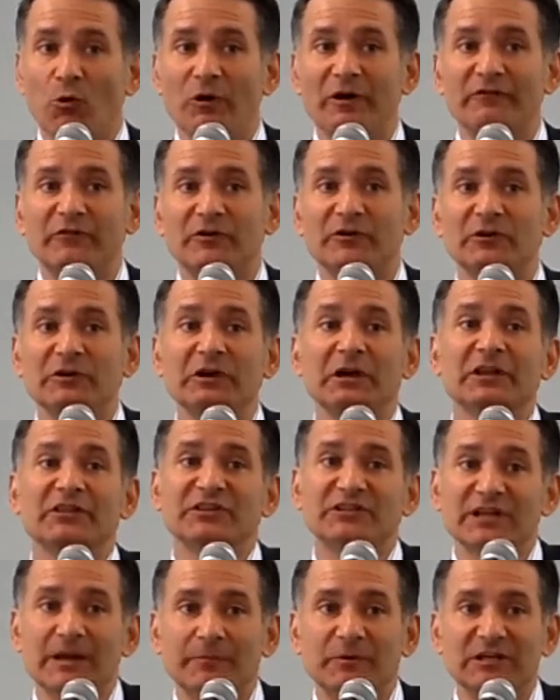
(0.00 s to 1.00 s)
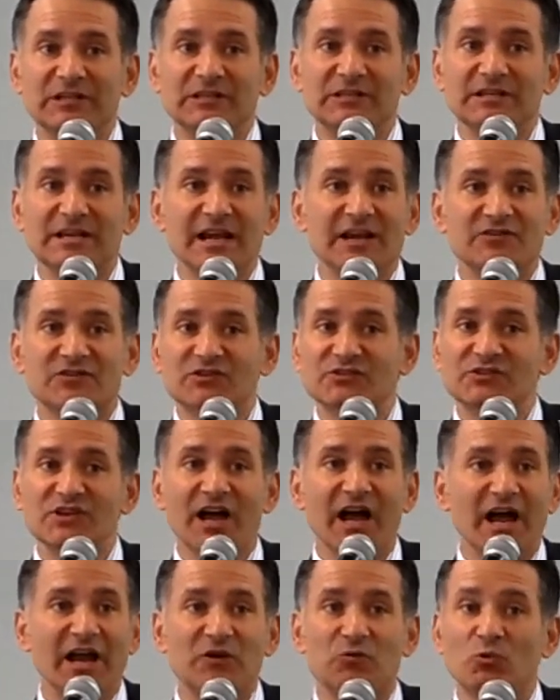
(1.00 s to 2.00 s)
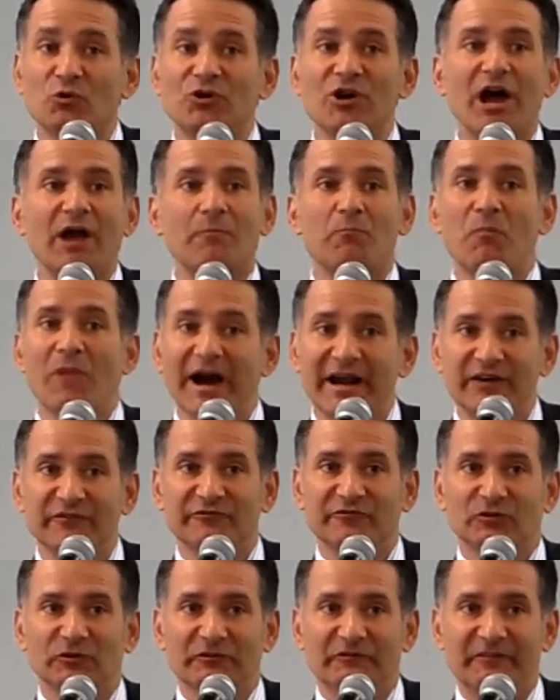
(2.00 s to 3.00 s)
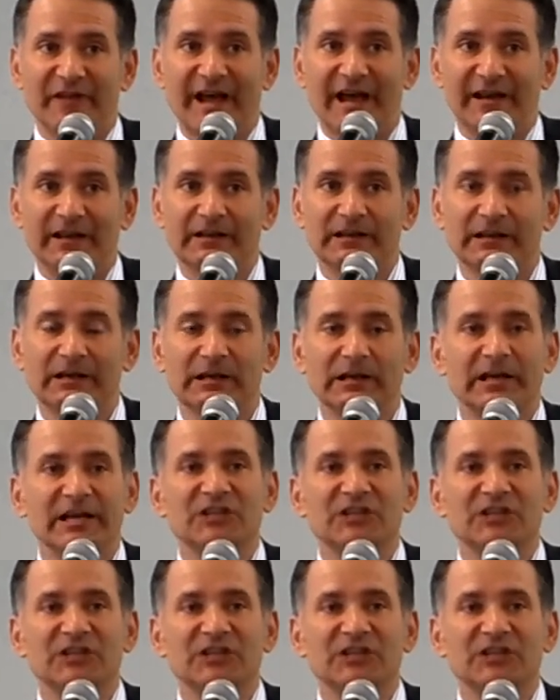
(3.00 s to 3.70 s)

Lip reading: However, the deputy DAs assigned were not mindful of that.